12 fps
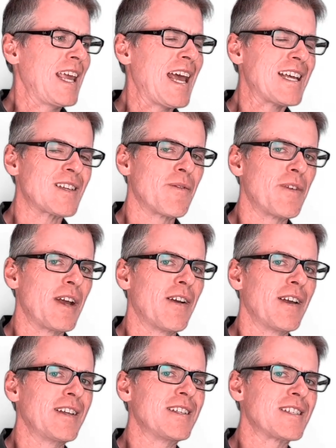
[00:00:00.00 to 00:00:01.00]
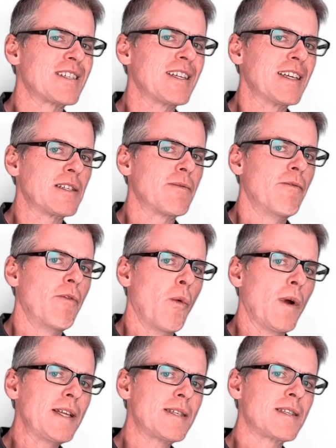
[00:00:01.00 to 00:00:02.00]
has a very distinct
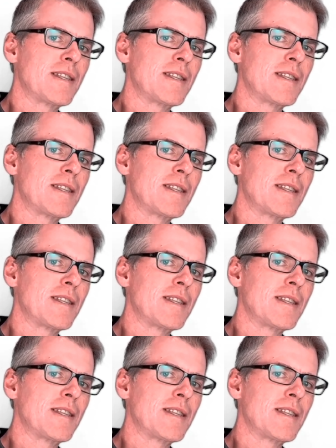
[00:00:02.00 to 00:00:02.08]
voice